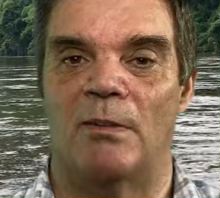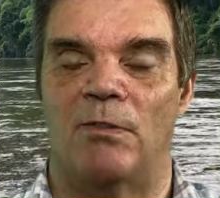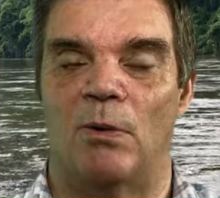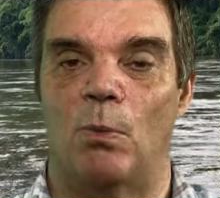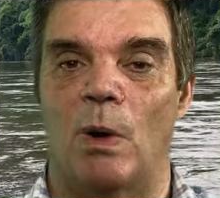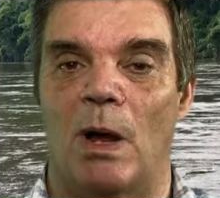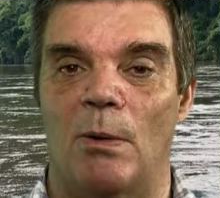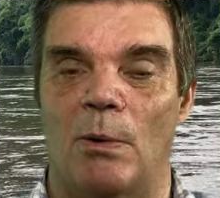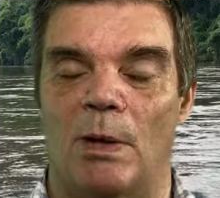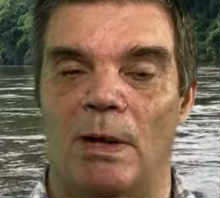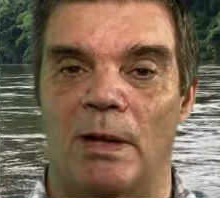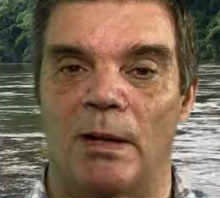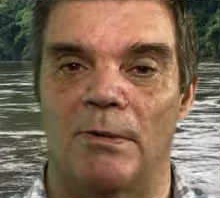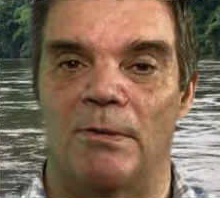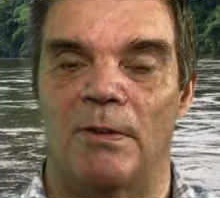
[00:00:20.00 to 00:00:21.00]
from where we
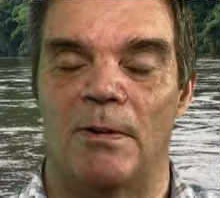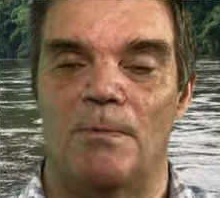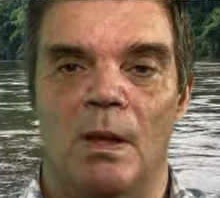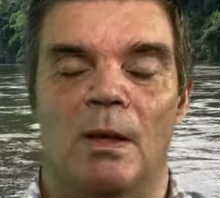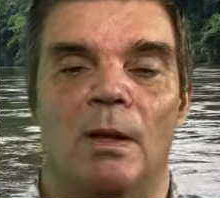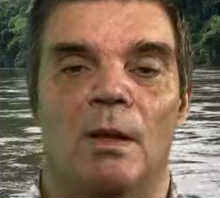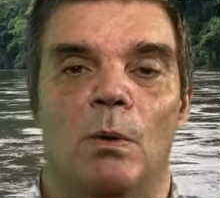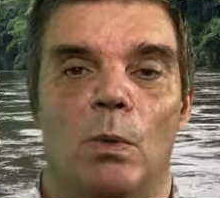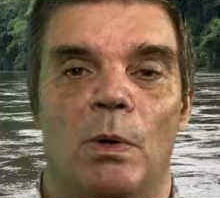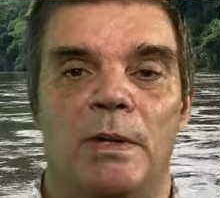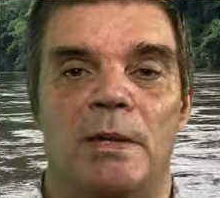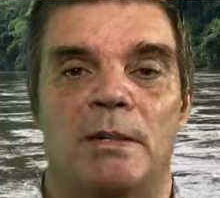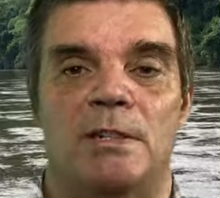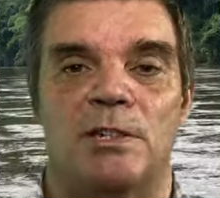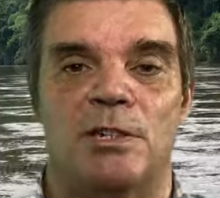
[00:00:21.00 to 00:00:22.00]
live, we
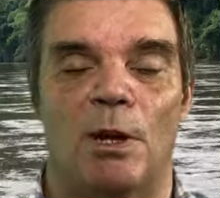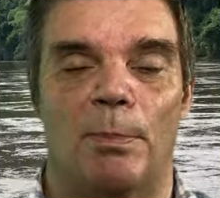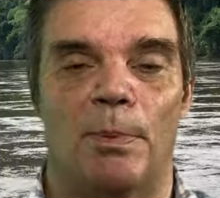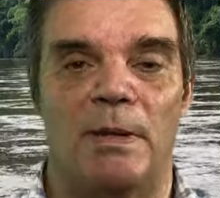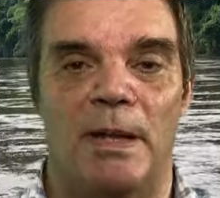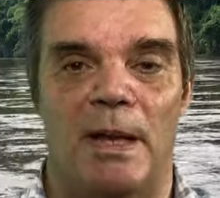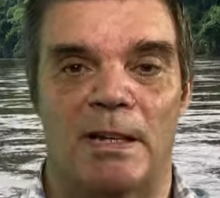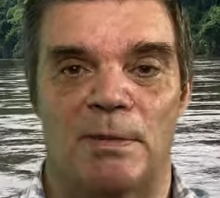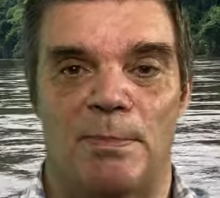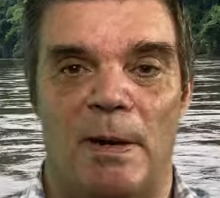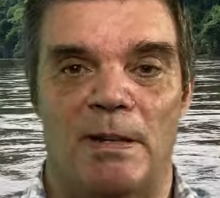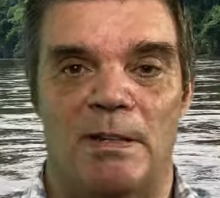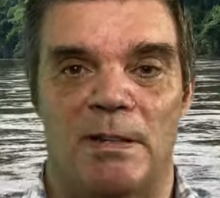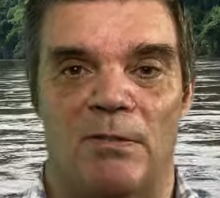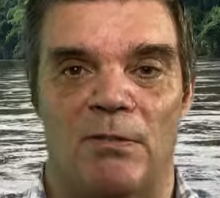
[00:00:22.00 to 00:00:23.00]
didn't stop in the
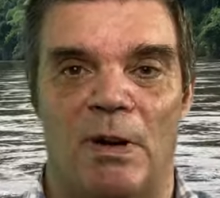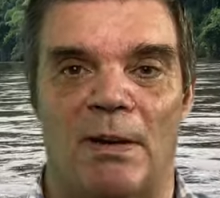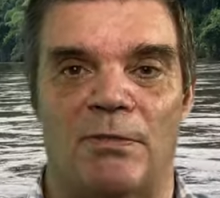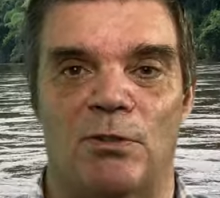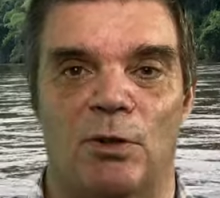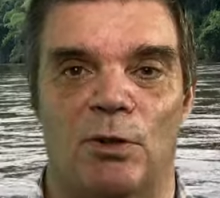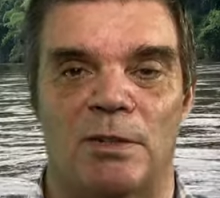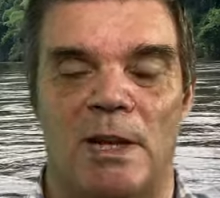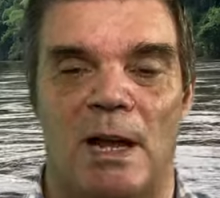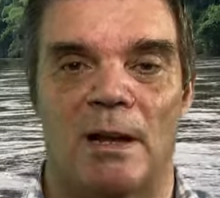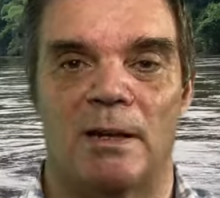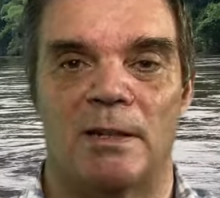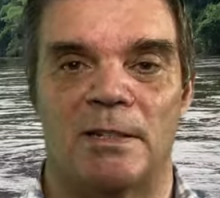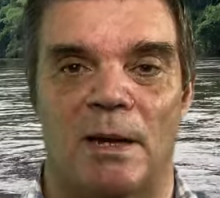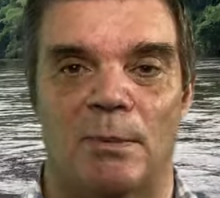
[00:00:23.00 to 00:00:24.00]
expensive raft
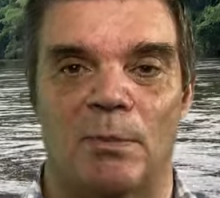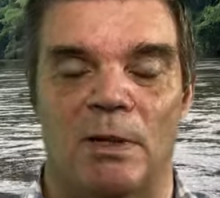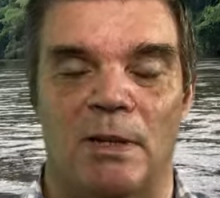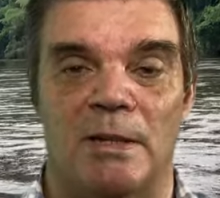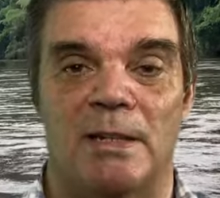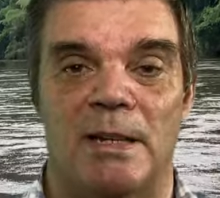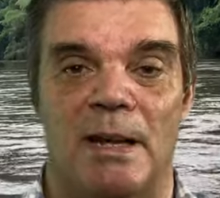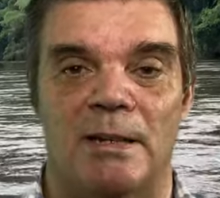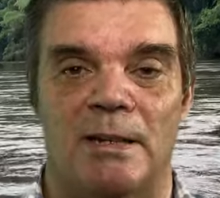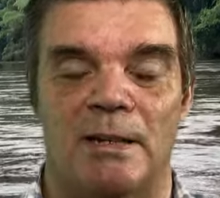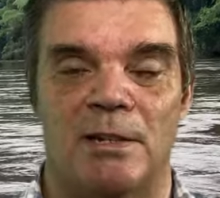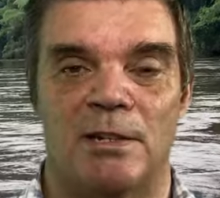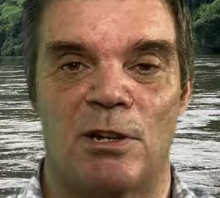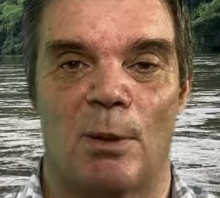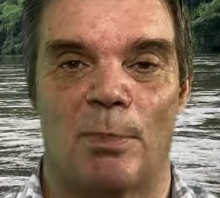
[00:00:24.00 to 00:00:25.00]
hotels that we intended
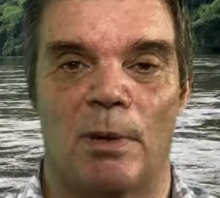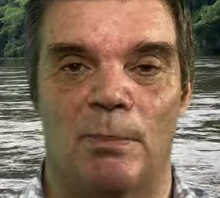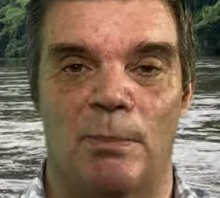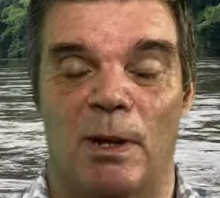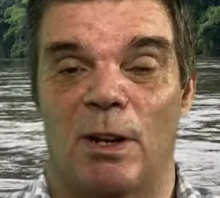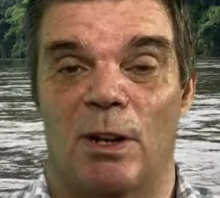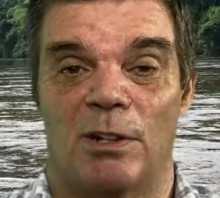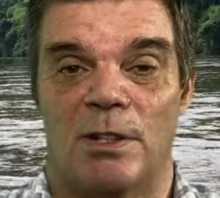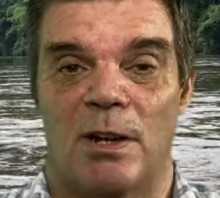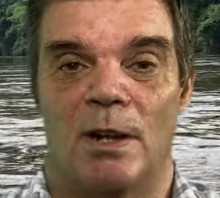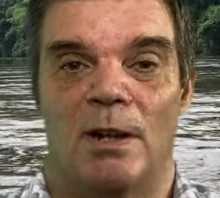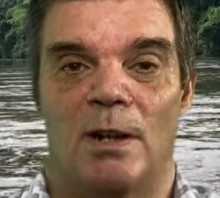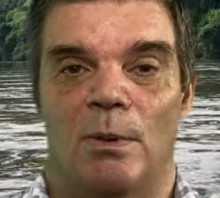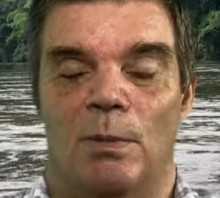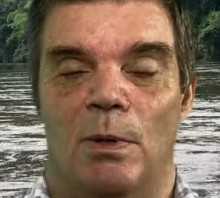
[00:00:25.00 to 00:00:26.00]
to stop in because
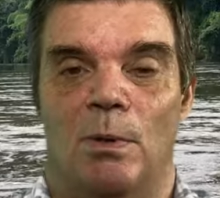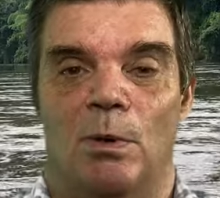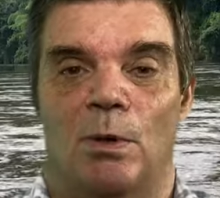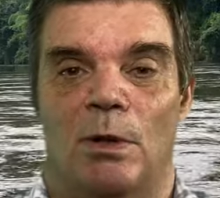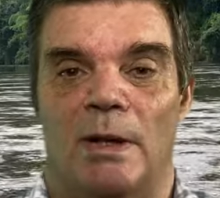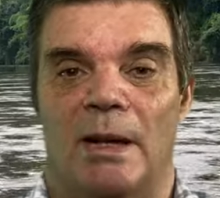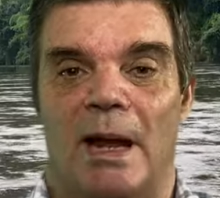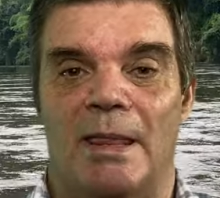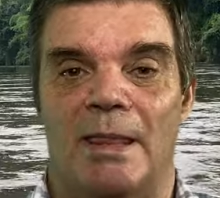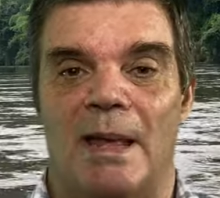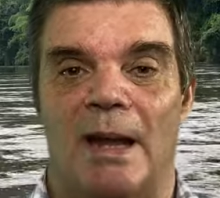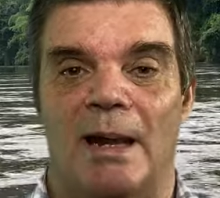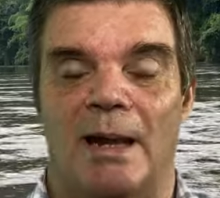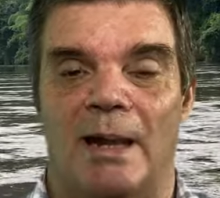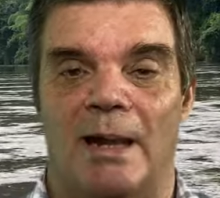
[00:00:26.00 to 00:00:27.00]
we were going to get
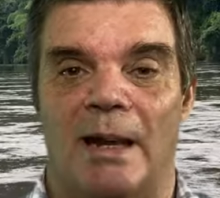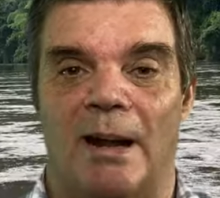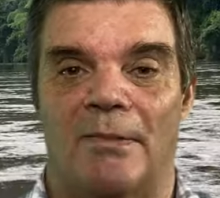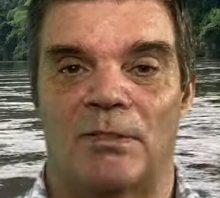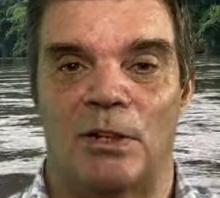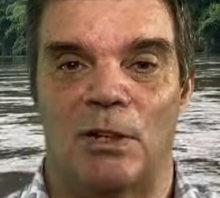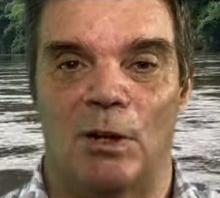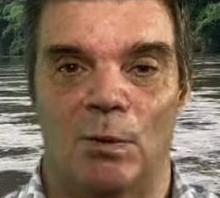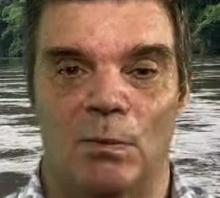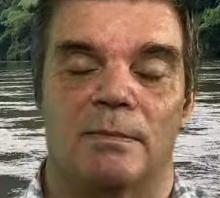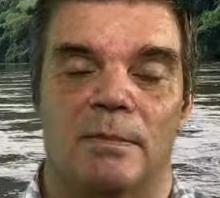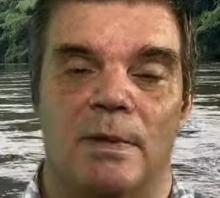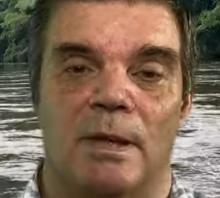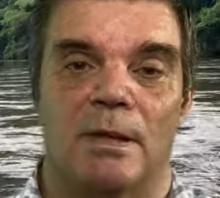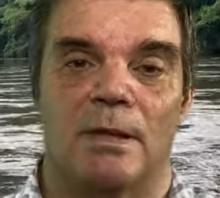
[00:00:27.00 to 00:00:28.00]
there late afternoon.
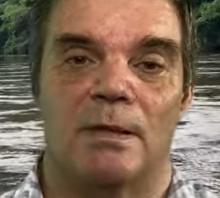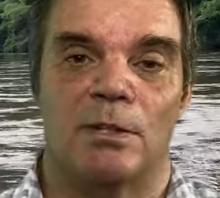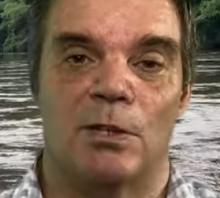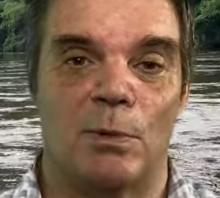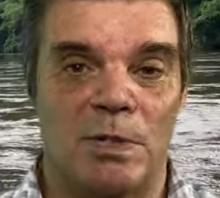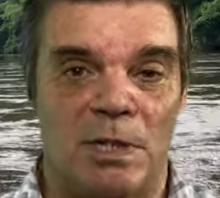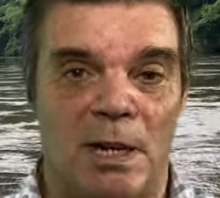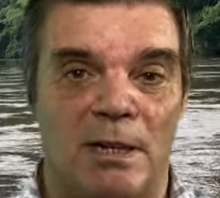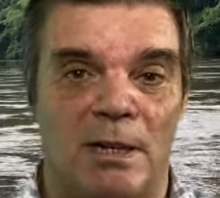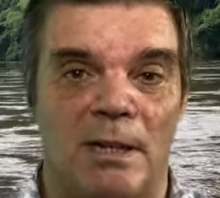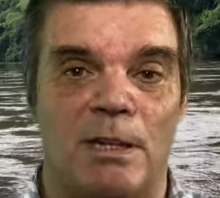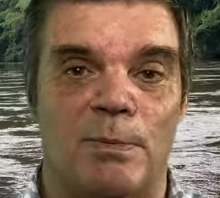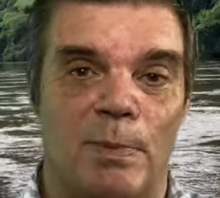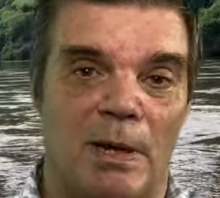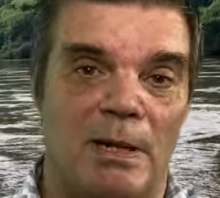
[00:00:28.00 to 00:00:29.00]
So we stayed in
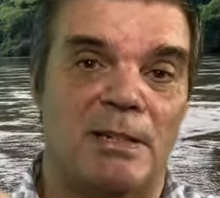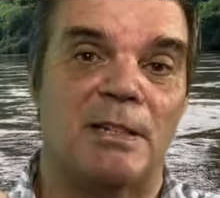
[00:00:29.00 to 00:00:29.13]
this place,